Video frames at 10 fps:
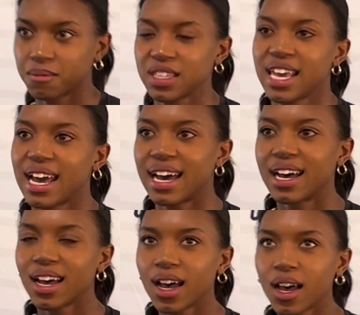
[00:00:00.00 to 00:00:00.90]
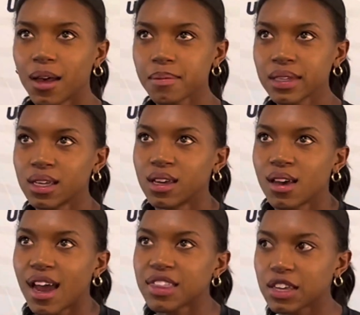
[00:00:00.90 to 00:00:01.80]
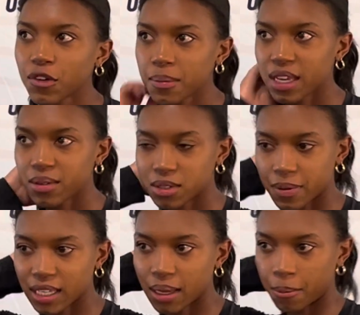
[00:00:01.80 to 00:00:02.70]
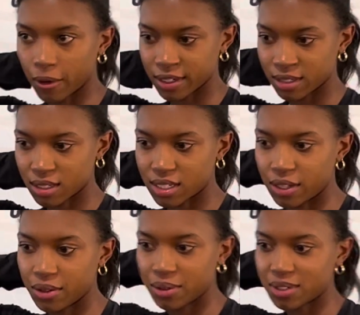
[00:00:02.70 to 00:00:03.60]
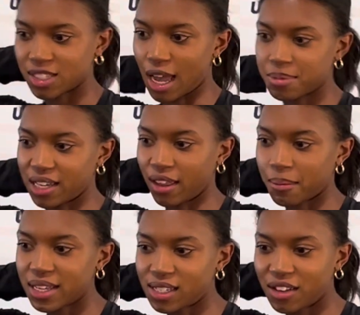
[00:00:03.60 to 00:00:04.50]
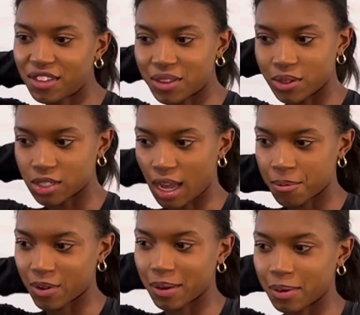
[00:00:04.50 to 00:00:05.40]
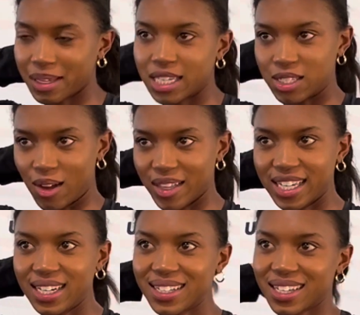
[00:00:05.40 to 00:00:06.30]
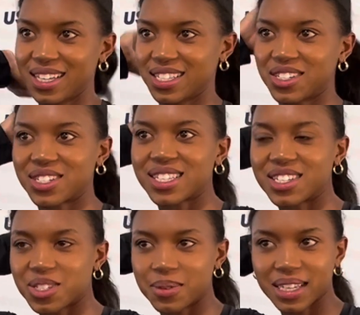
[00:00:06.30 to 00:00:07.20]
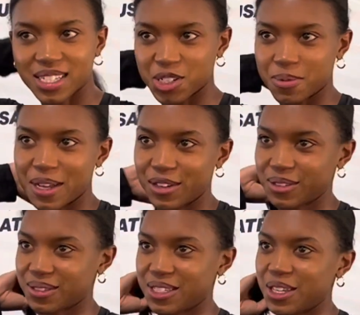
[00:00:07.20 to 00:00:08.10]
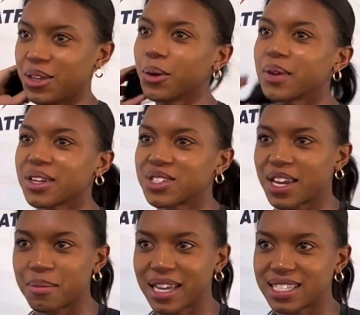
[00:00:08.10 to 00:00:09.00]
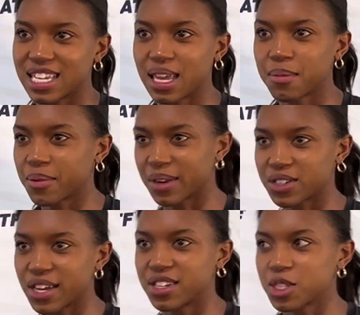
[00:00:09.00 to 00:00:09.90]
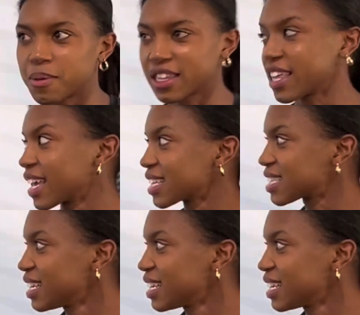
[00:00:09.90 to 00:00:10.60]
Yeah, I think for me it was really important to stop telling myself that those top three were really solid, because it's just really detrimental to you when you're trying to make a team and when you're trying to do big things.